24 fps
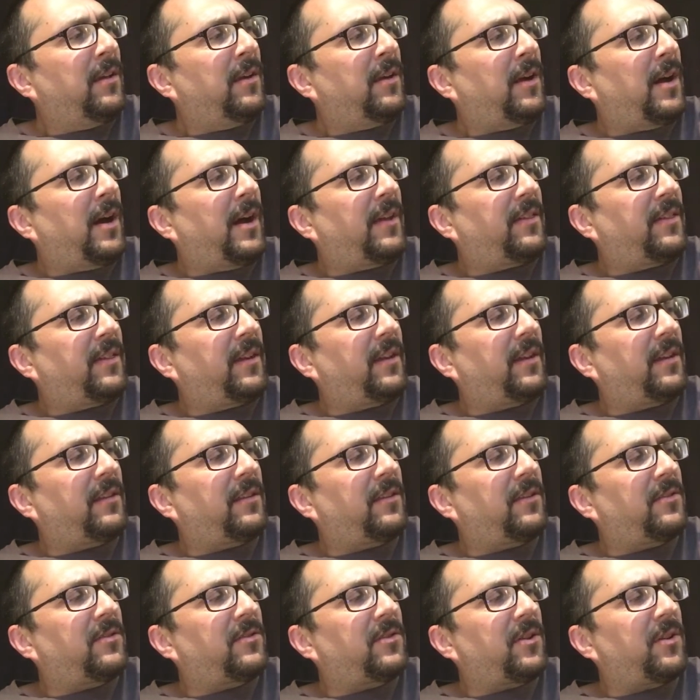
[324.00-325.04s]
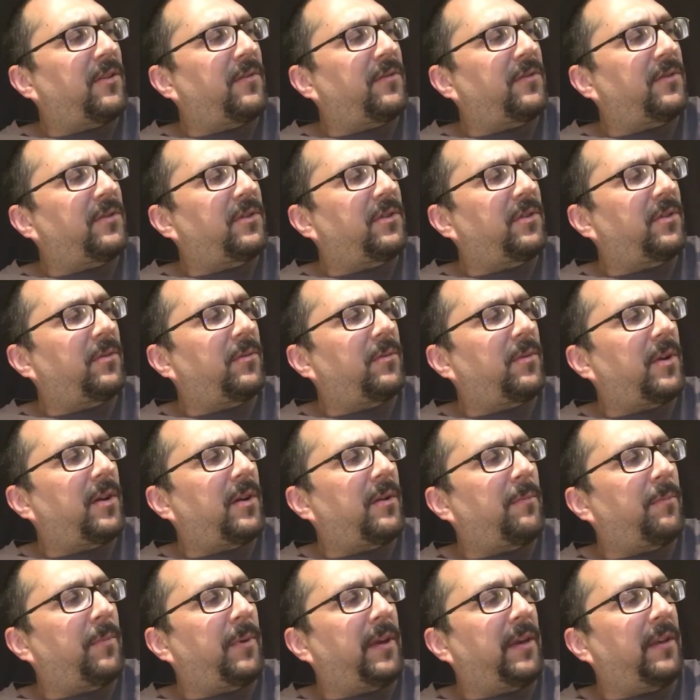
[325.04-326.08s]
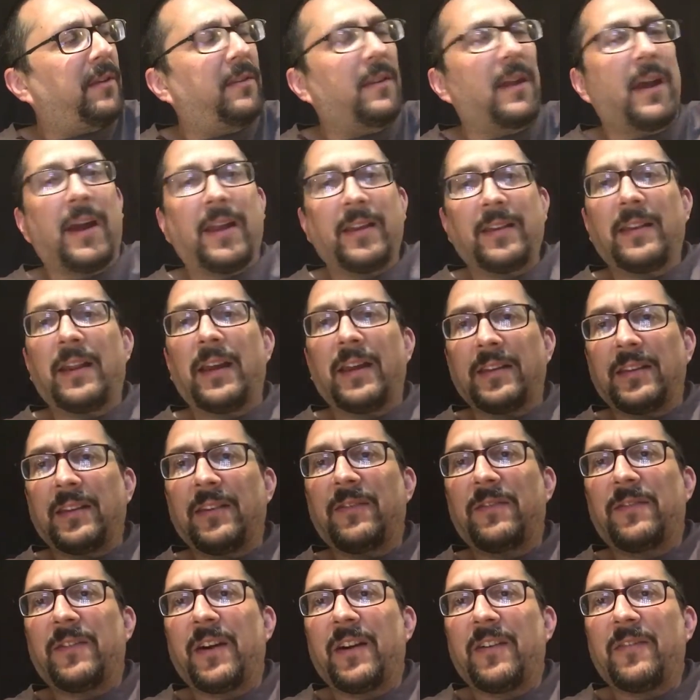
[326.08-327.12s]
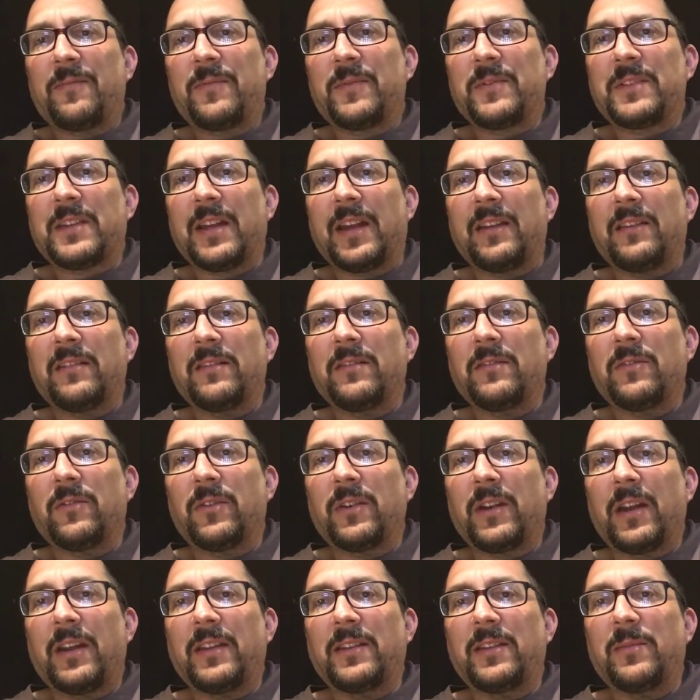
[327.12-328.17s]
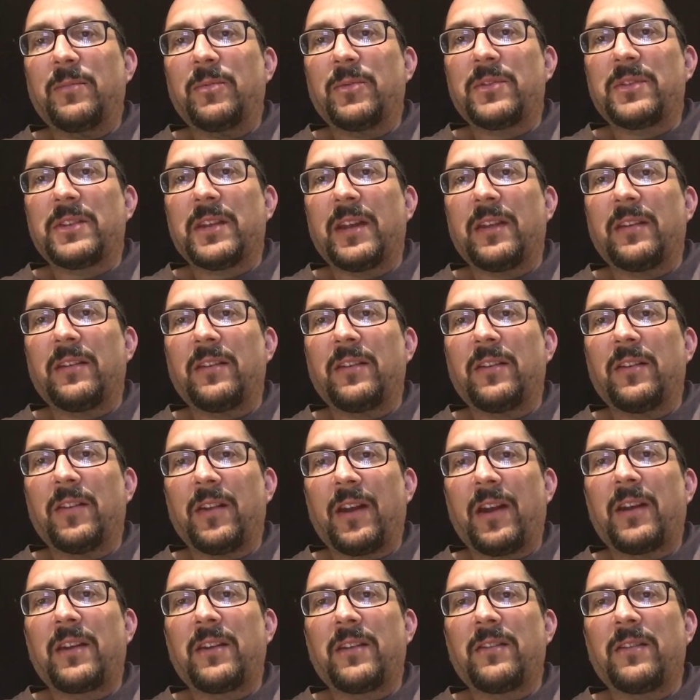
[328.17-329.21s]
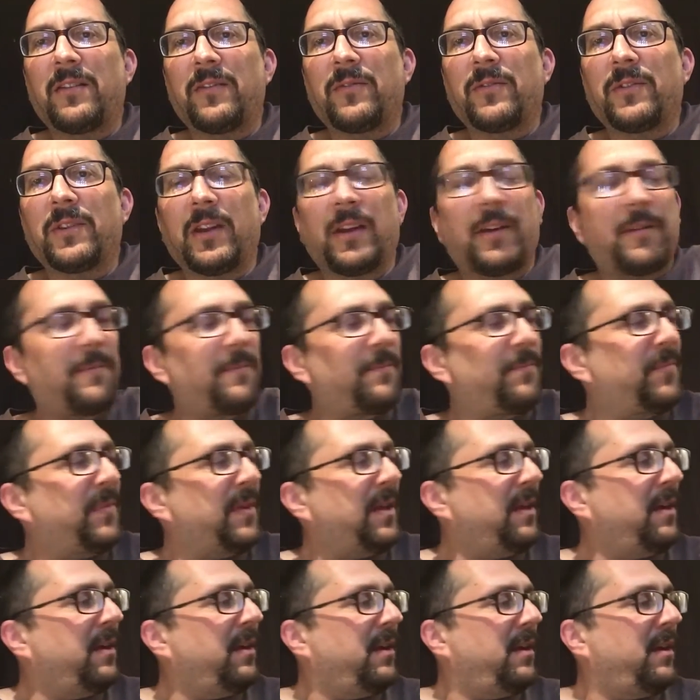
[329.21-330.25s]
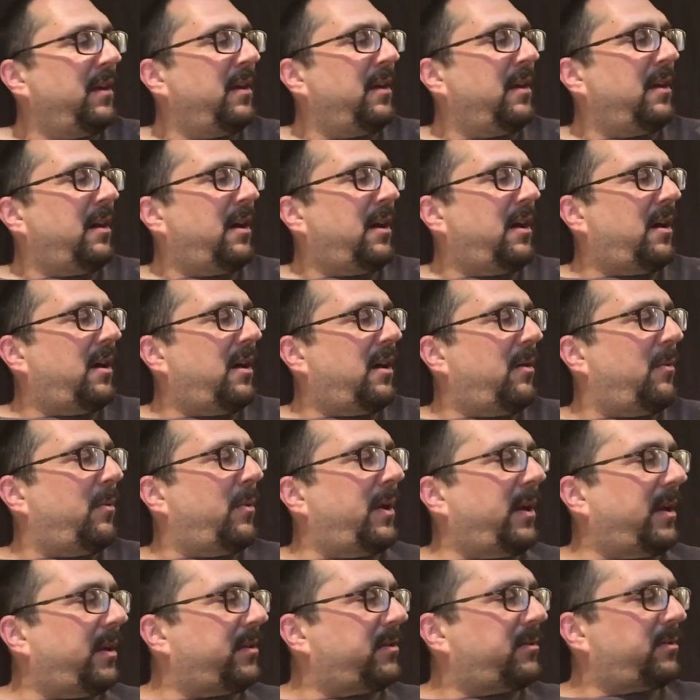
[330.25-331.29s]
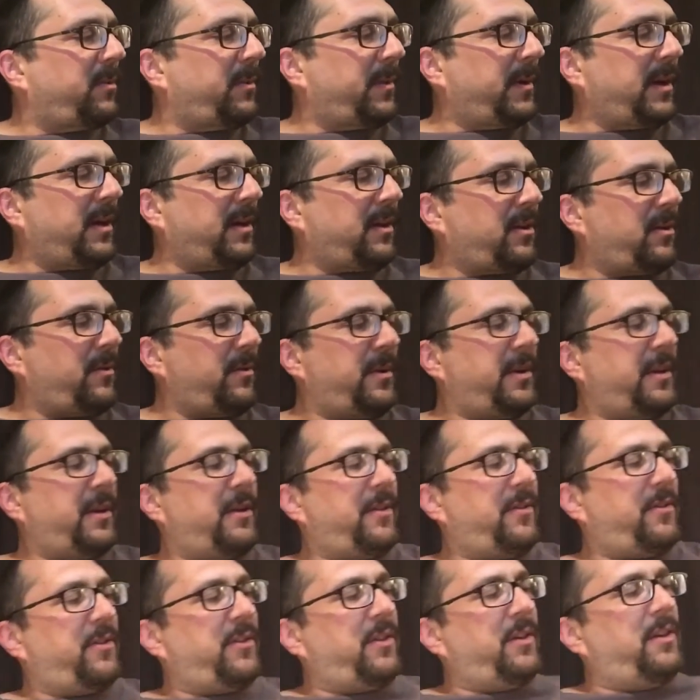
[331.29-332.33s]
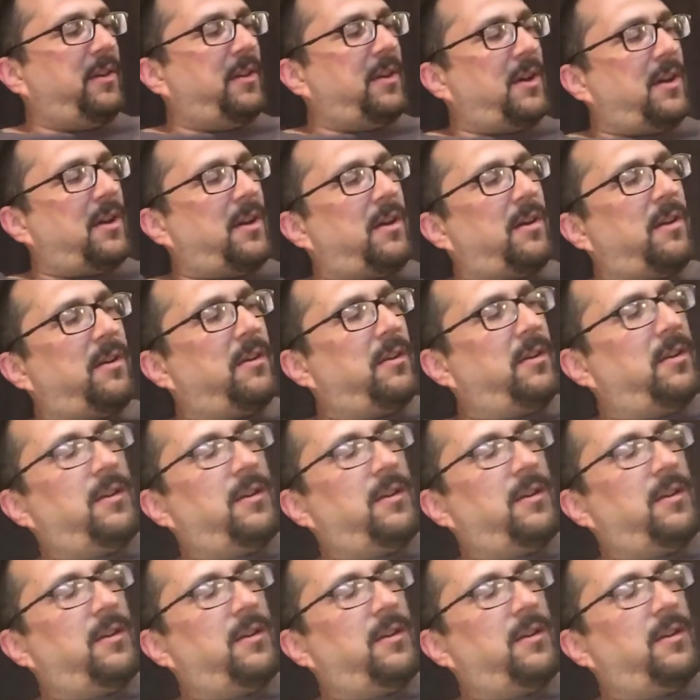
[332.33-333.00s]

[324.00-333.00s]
I think it deserves to be at 95% or 90%. That I could live with that. What else we got going here? The